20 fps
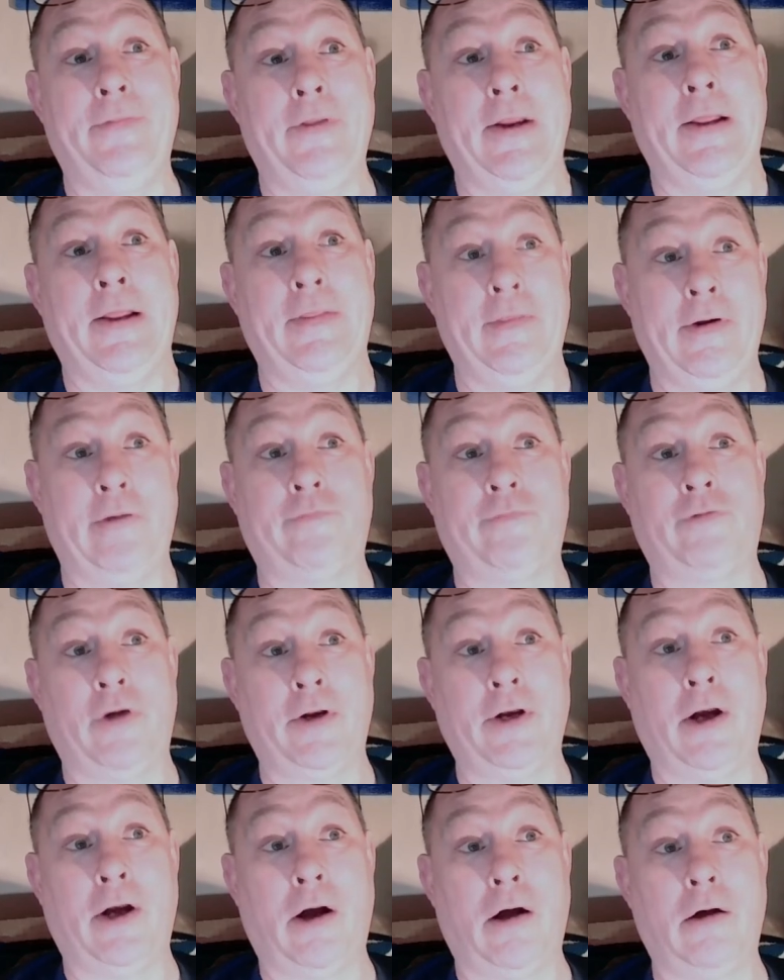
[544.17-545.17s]
in in their
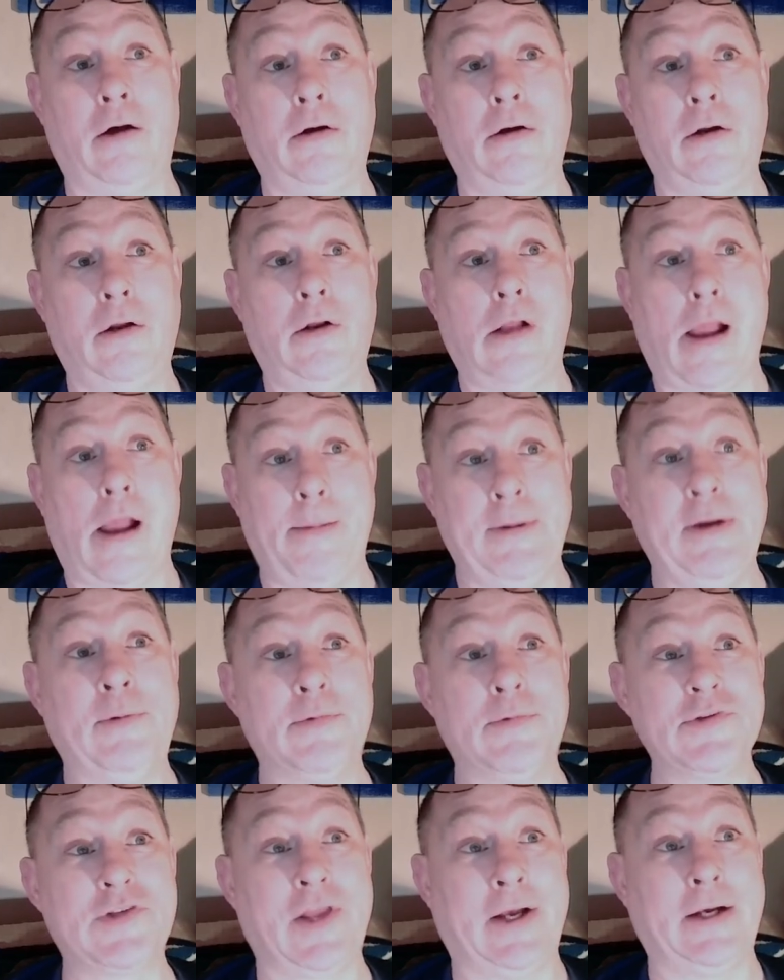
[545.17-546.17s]
front yard. I mean,
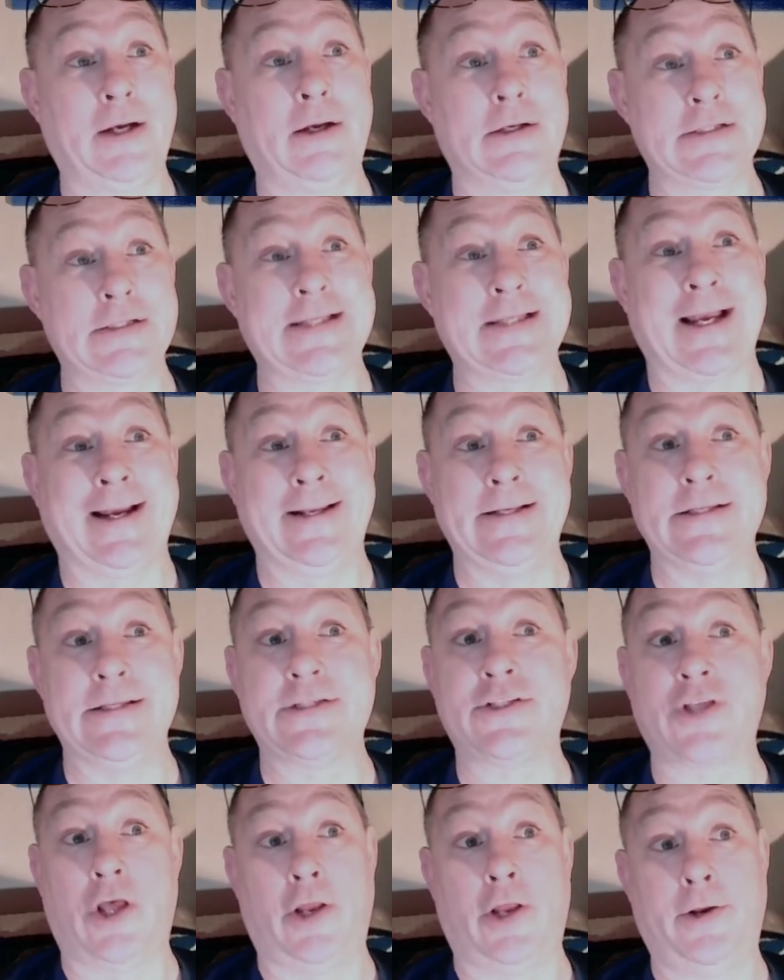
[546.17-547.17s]
it was like a second
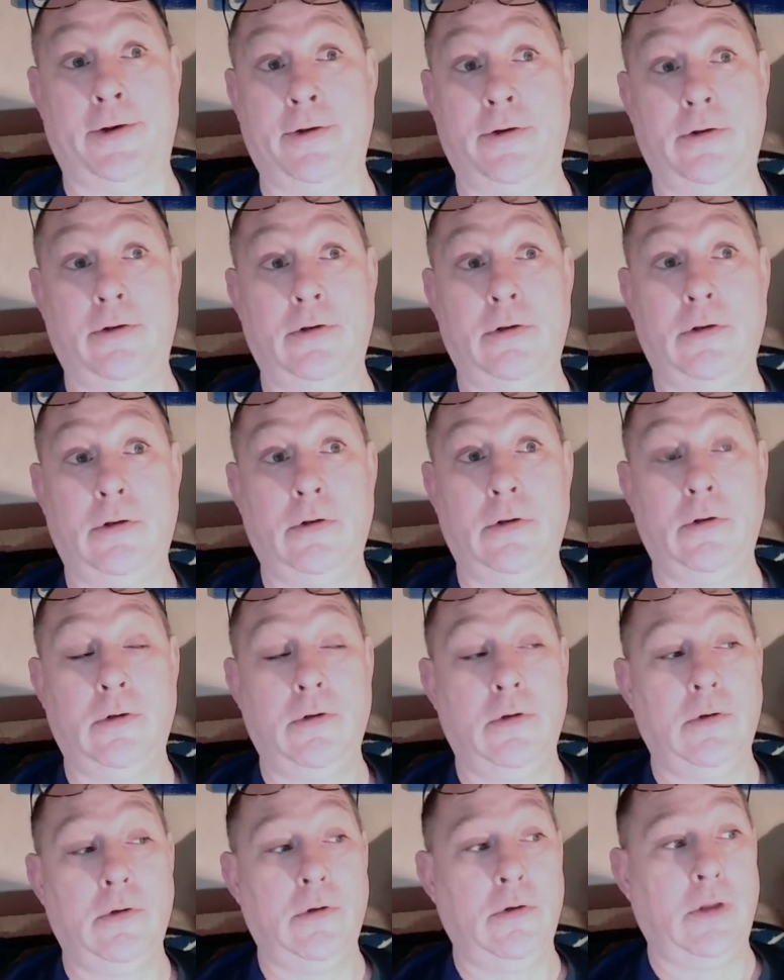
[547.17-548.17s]
sun.
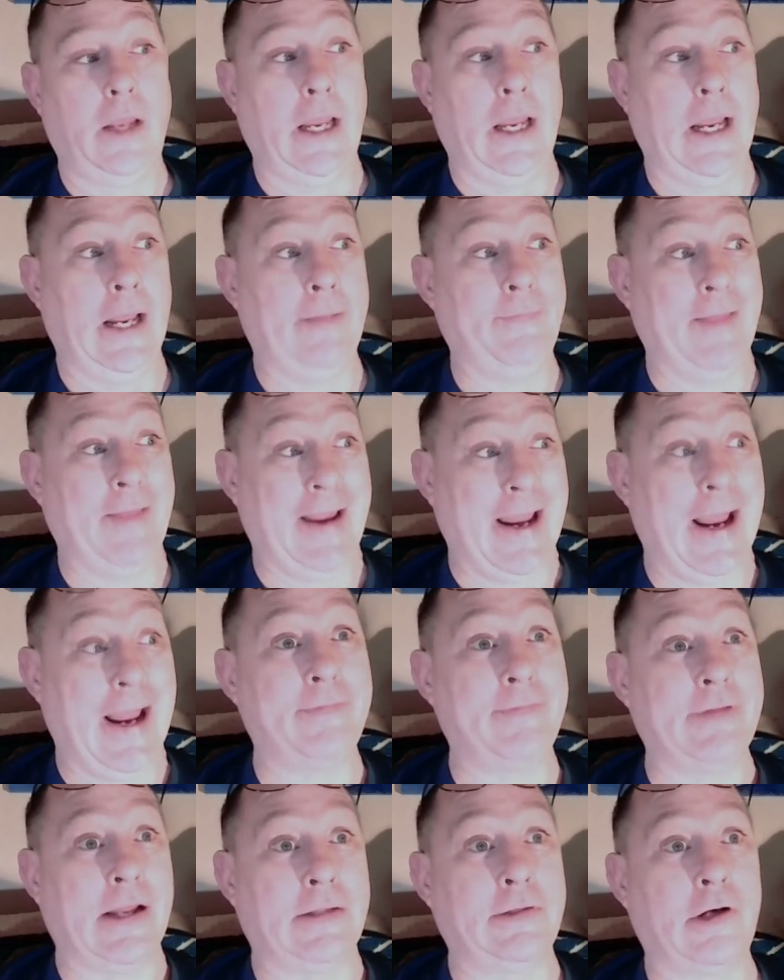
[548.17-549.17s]
And they
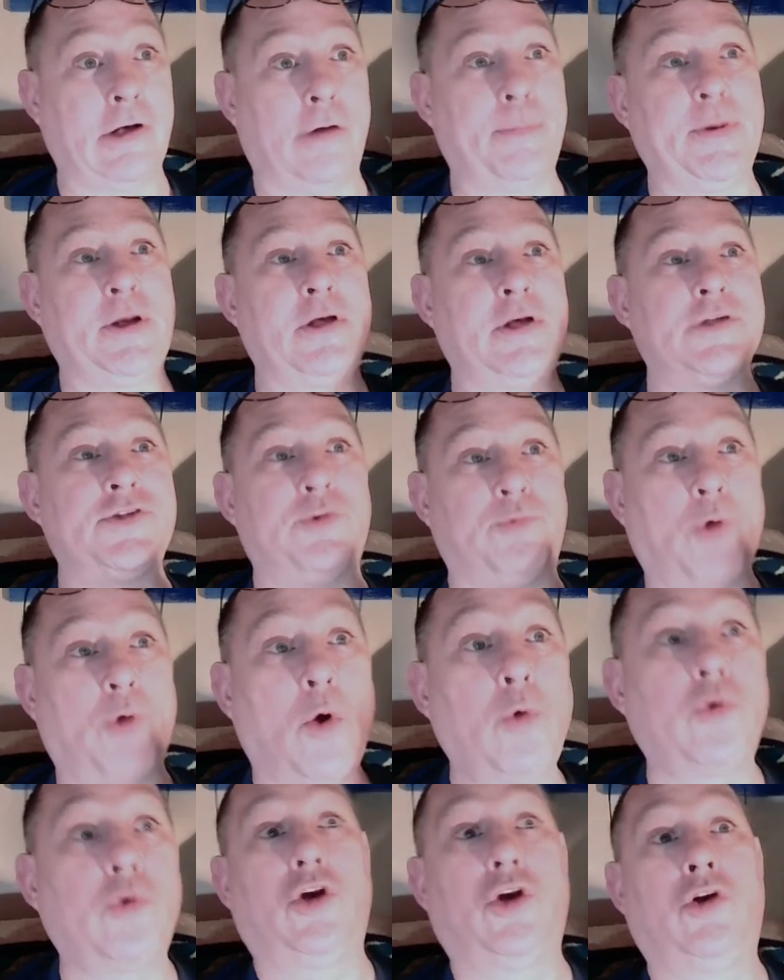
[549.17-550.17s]
had that there because the
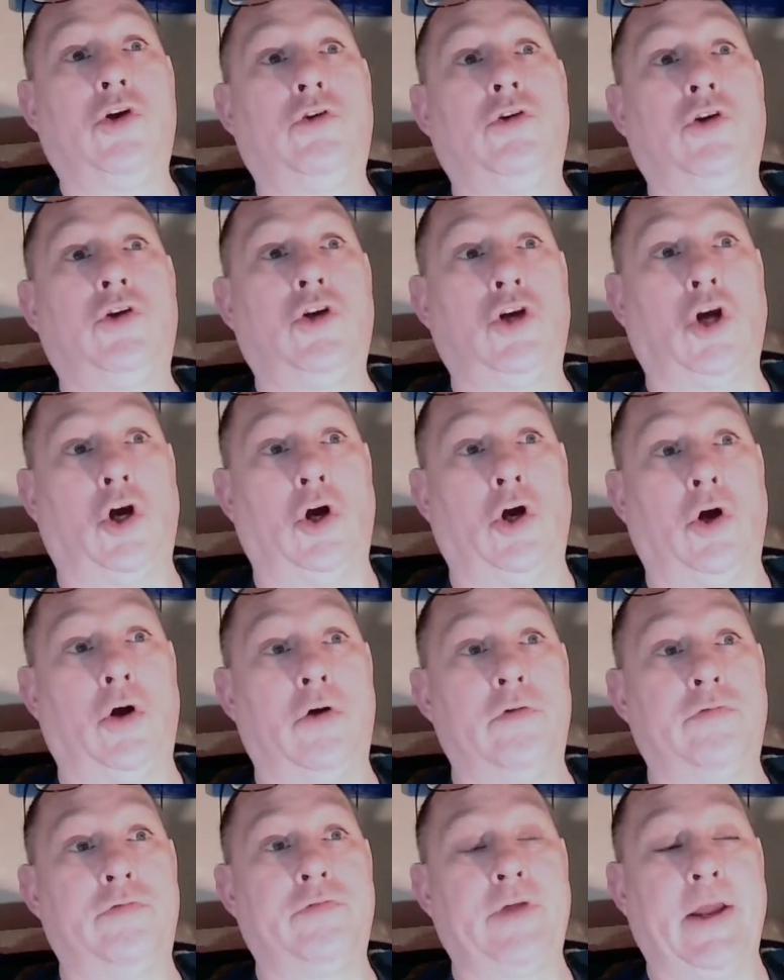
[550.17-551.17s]
road
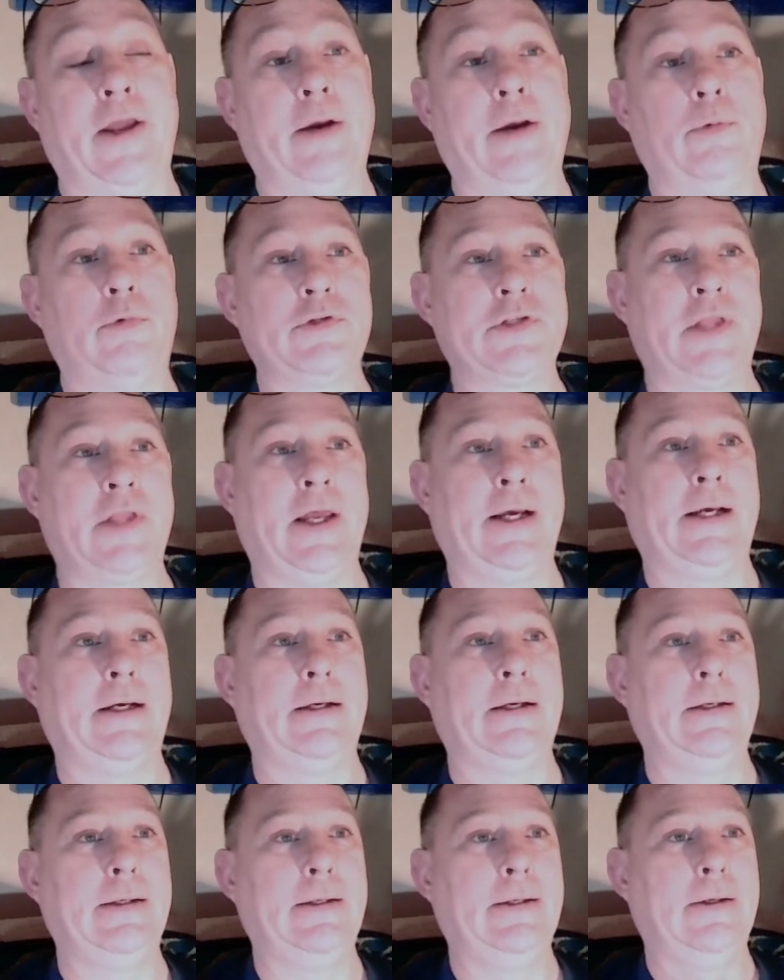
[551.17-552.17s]
curved and it was like
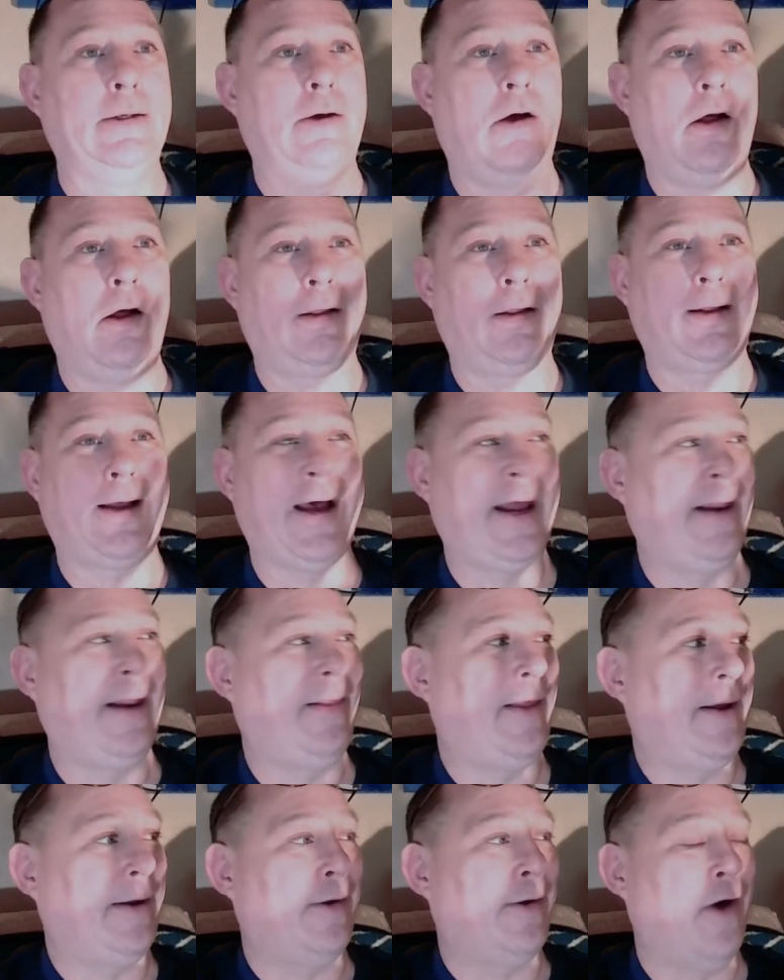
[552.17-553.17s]
kind
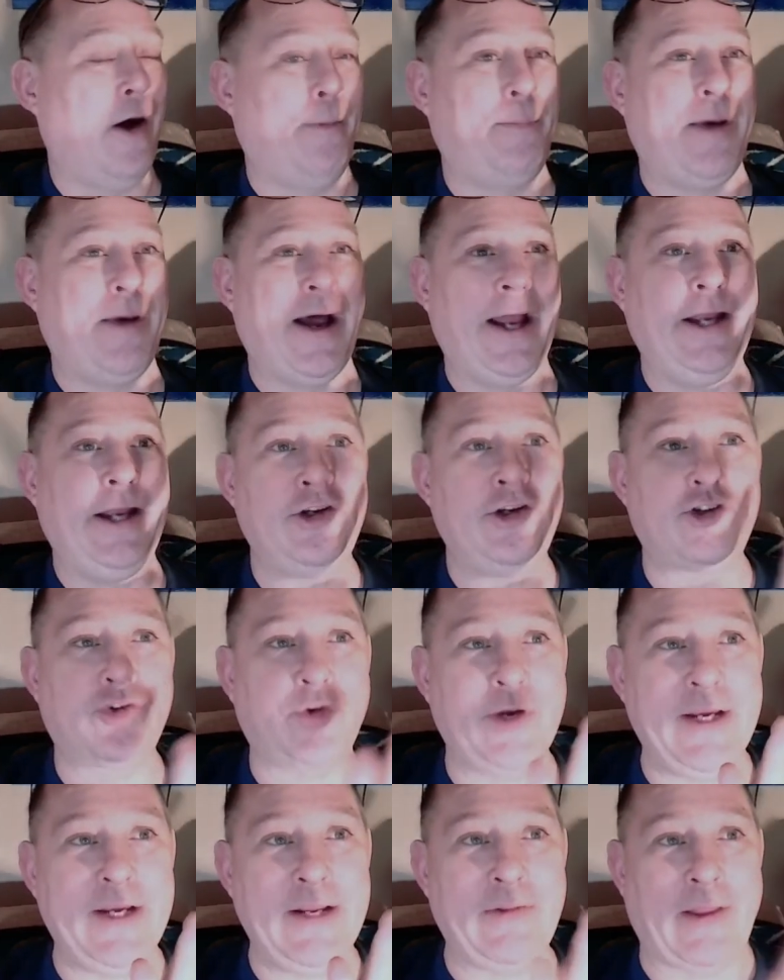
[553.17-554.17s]
of like all pine
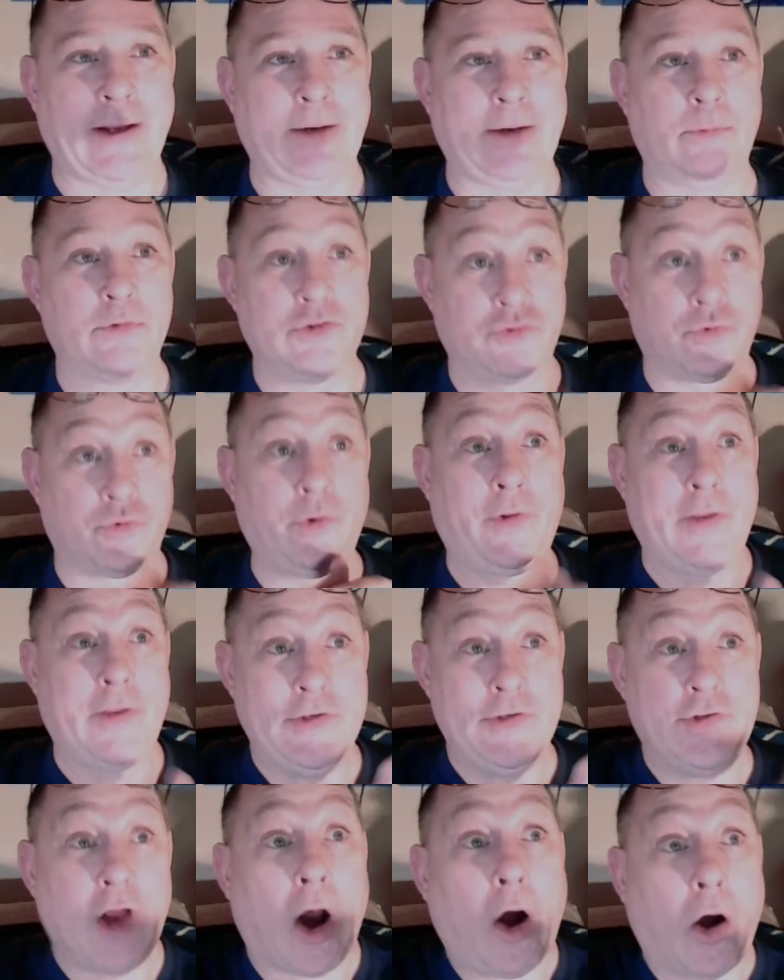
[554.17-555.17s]
tree, like it was
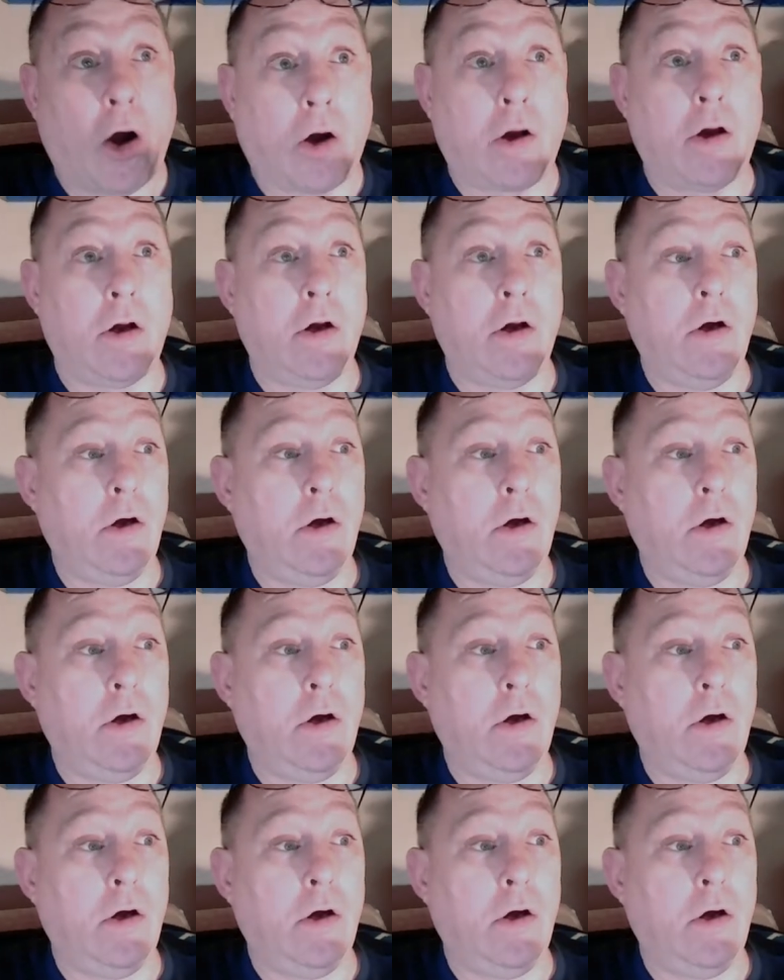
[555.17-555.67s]
really dark